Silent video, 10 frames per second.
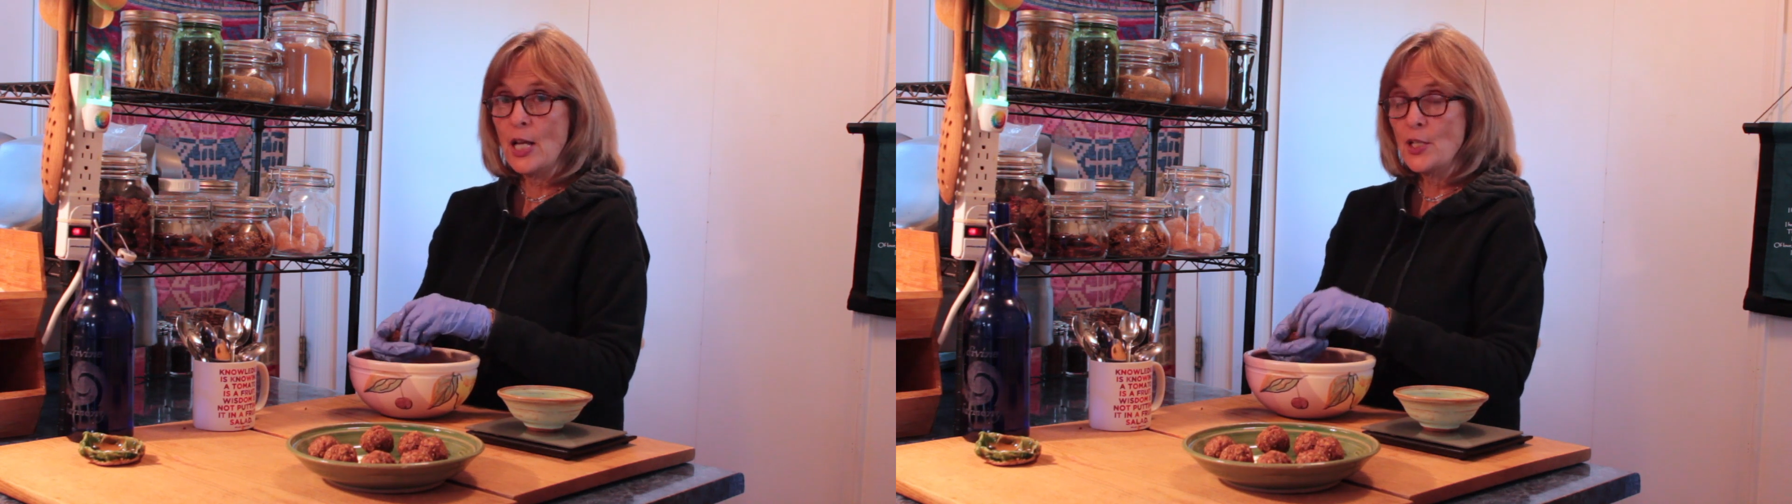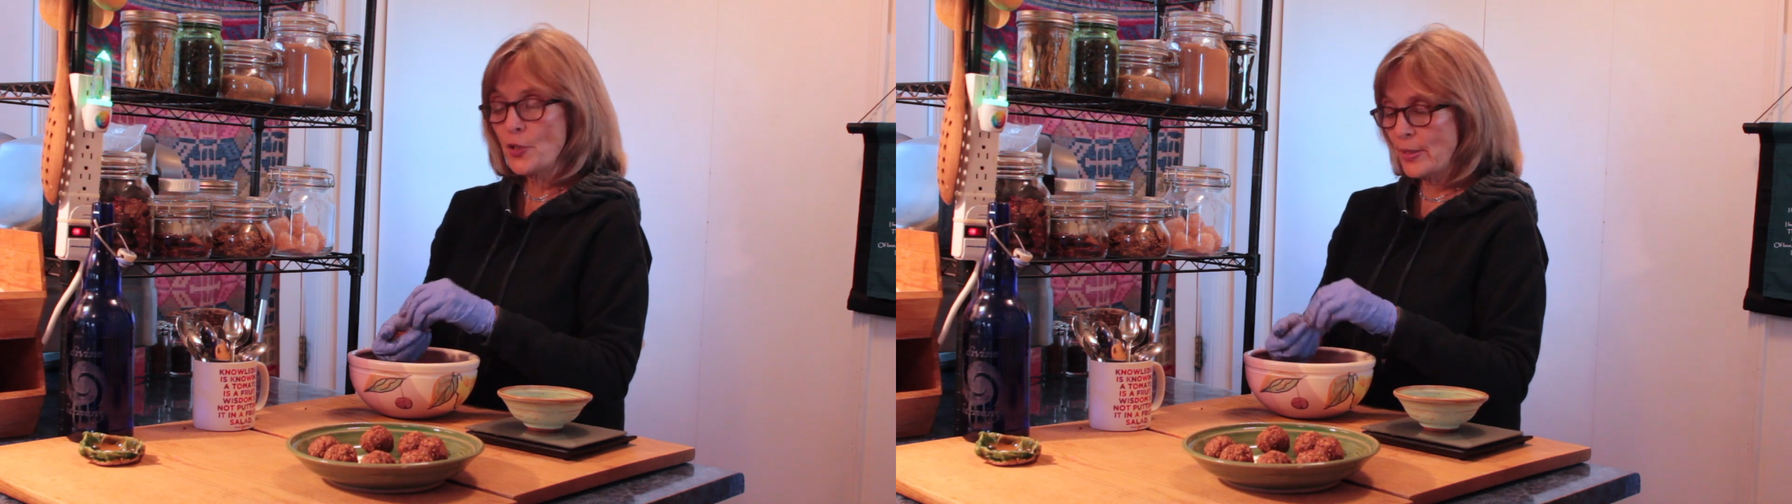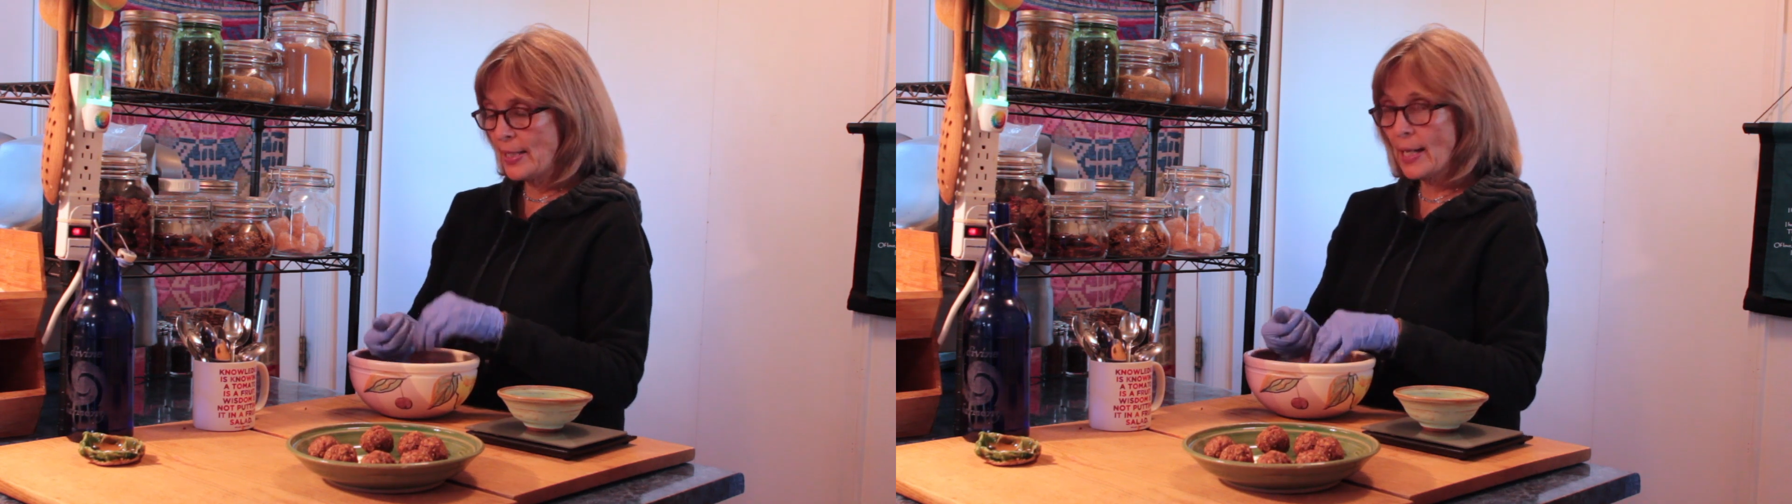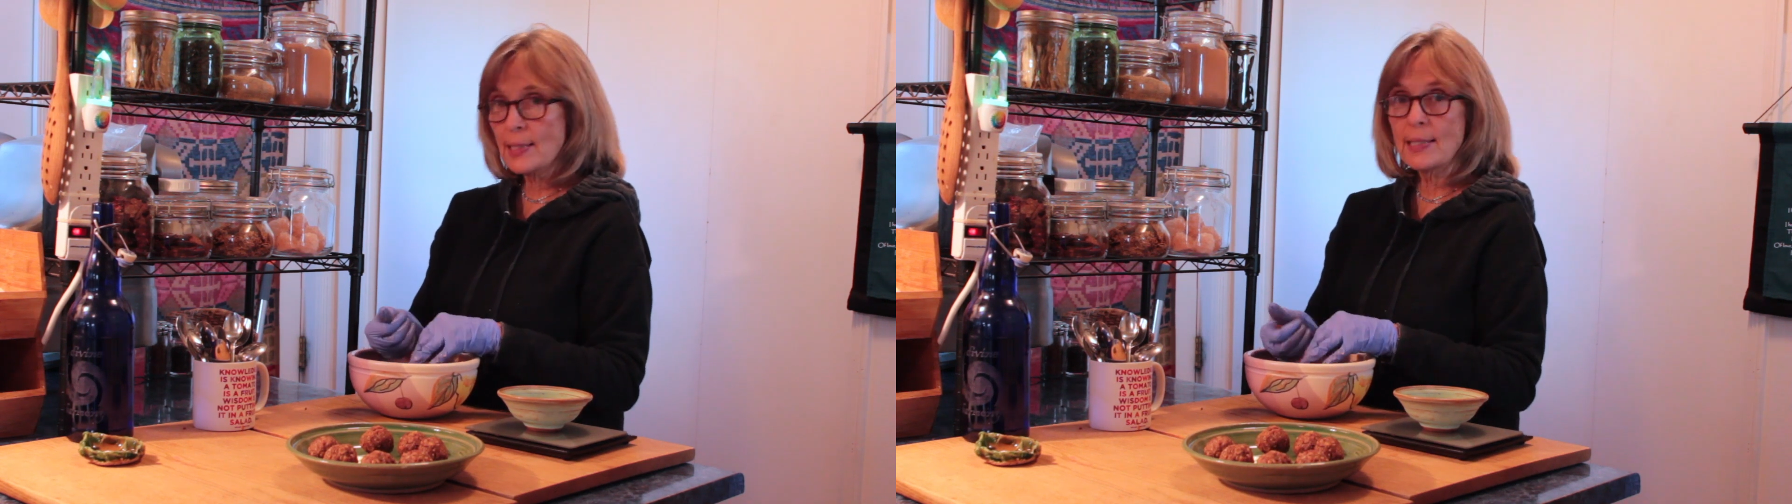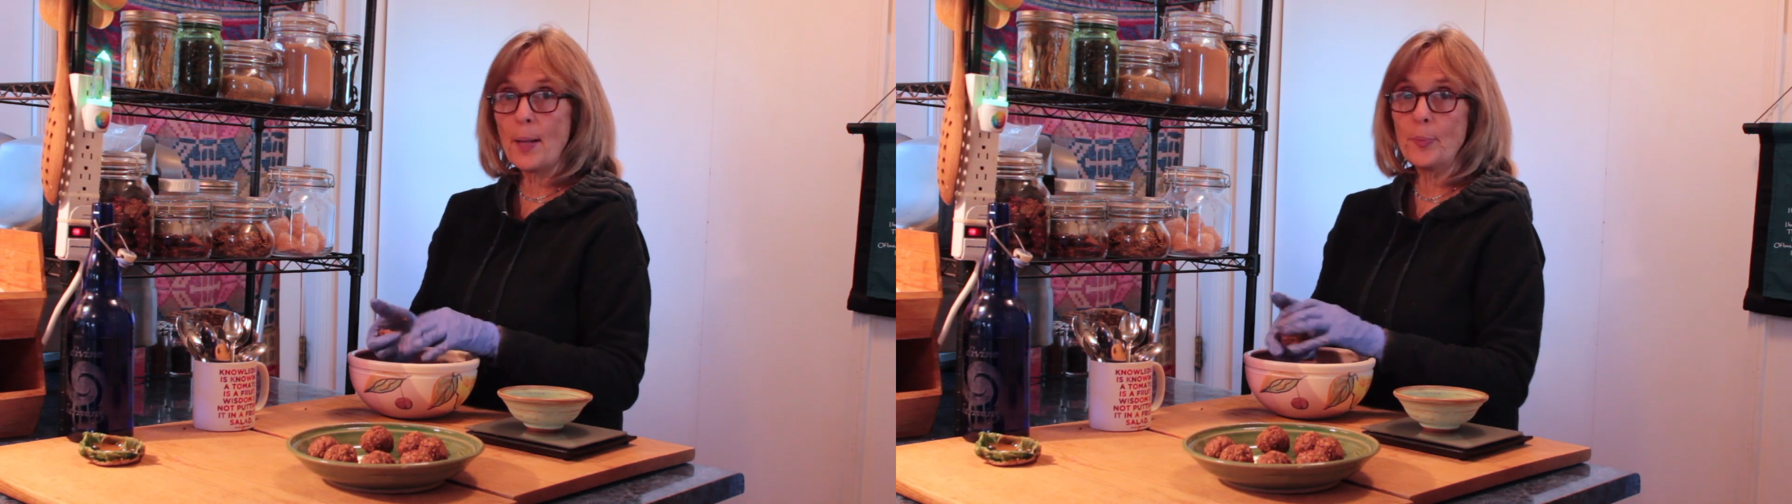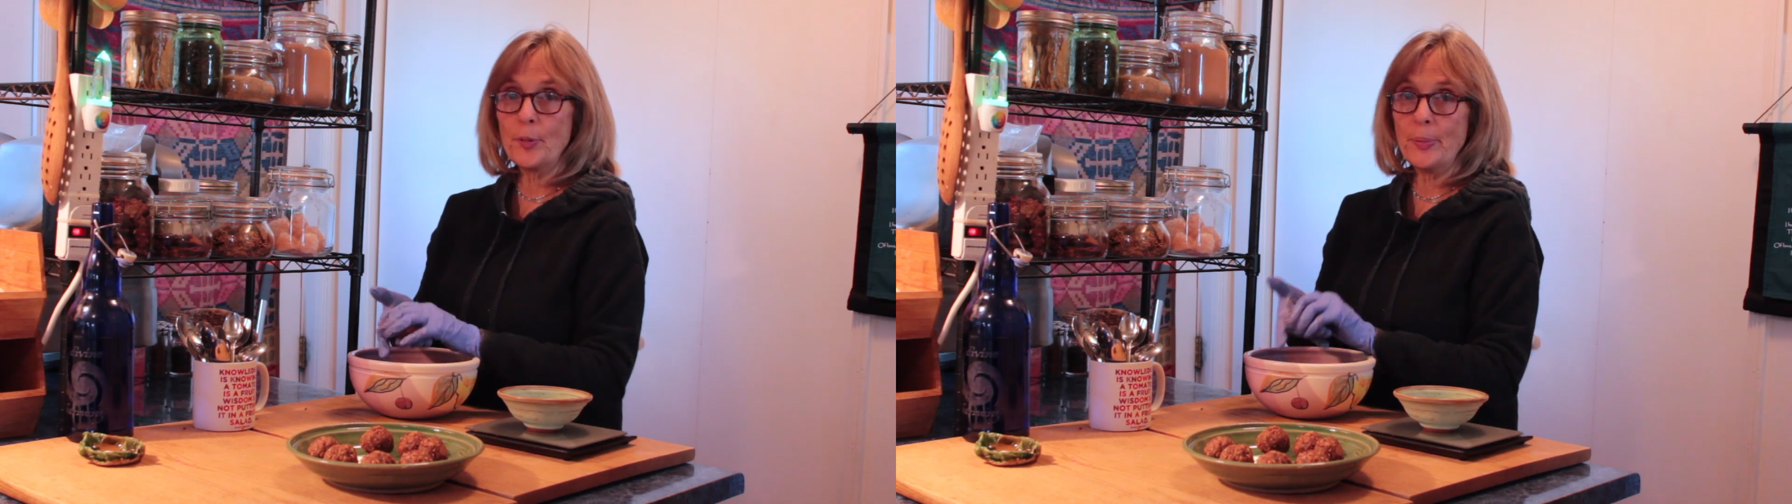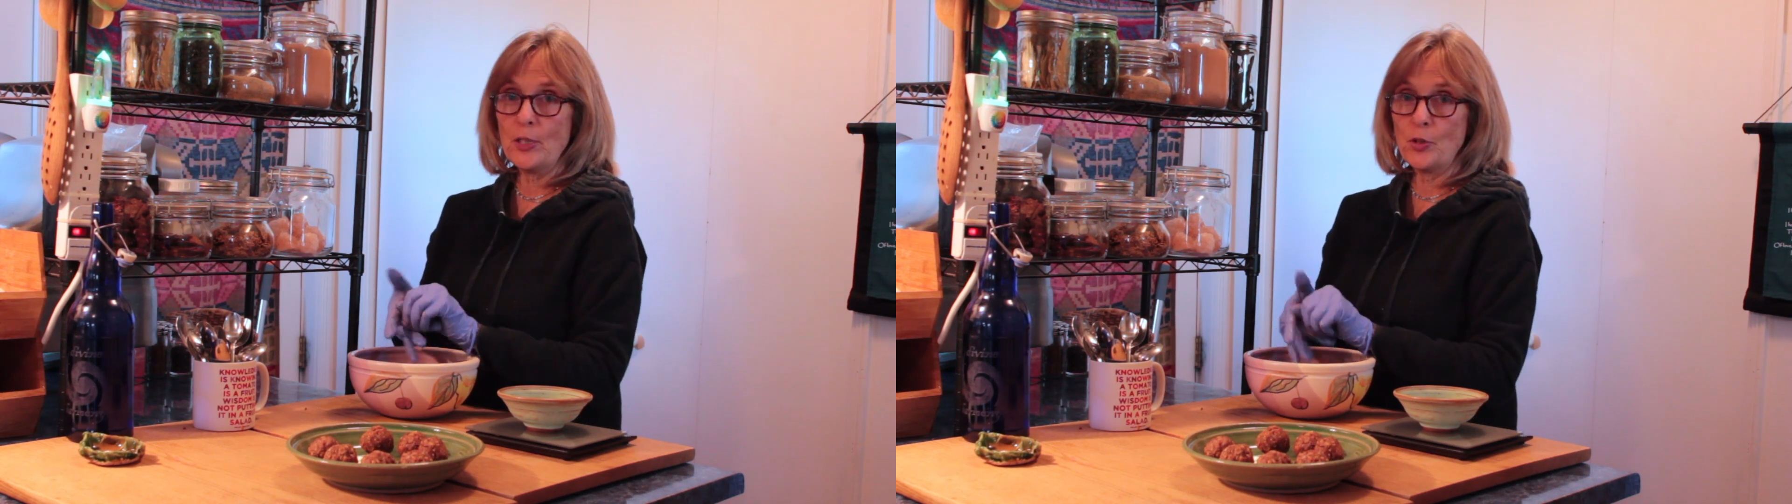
So the next step would be